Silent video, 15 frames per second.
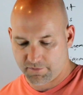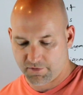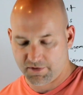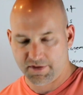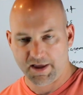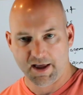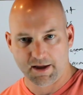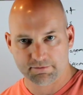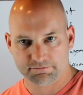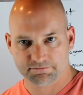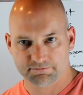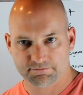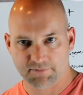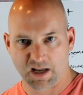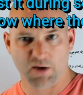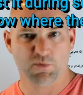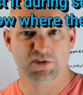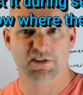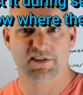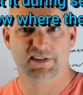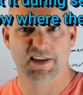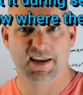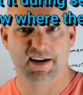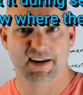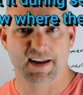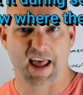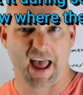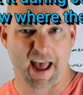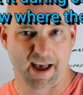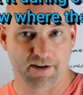for that, I would just set it at
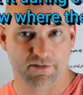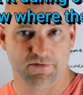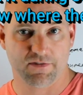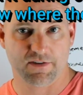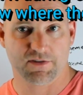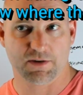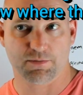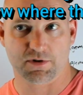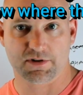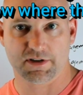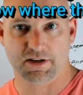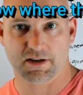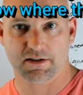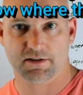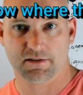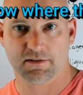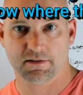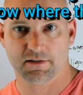half, 50%,